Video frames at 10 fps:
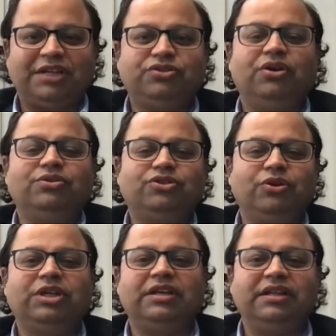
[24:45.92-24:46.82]
so,
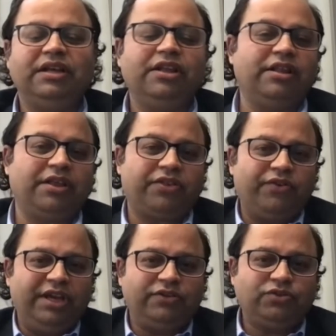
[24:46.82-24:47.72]
so the, the, the,
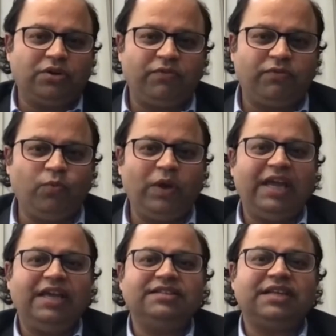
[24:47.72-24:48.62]
three sort of
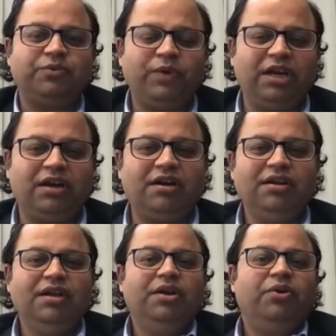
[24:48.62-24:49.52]
ways that we are,
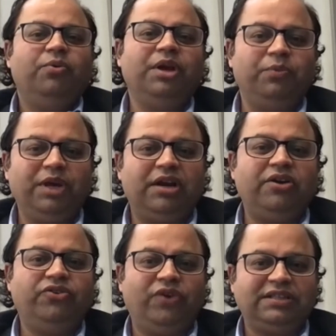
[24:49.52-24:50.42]
we, we are
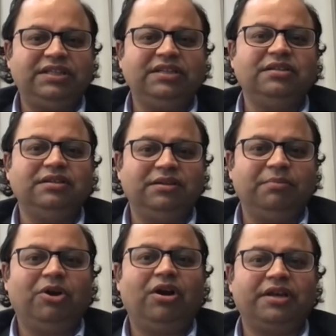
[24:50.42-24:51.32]
addressing the
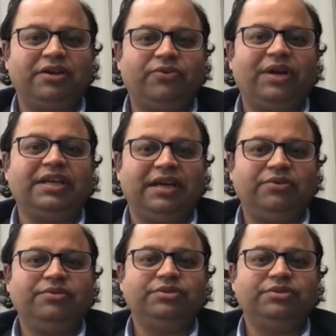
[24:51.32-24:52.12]
market right now.